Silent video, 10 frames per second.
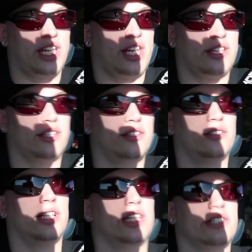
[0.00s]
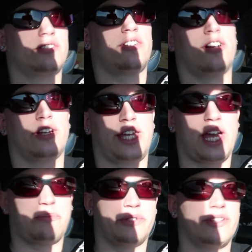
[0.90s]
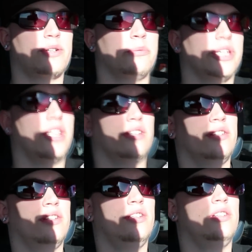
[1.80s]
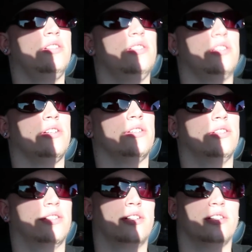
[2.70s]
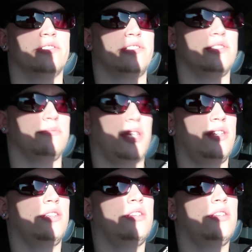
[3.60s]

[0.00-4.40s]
I gotta let this car gap a little bit. They're a little close to me.